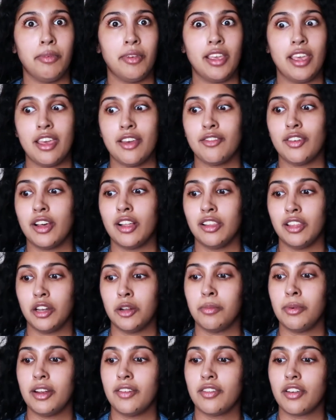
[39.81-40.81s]
give a little
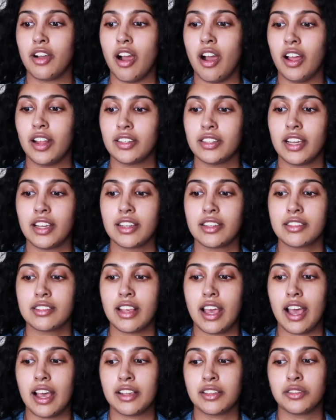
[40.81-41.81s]
bit of context
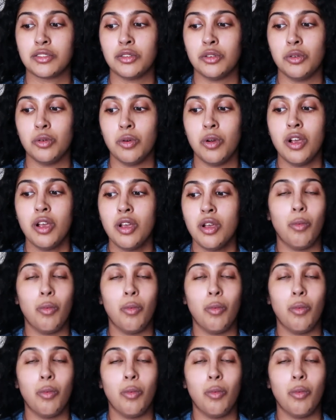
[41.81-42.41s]
as to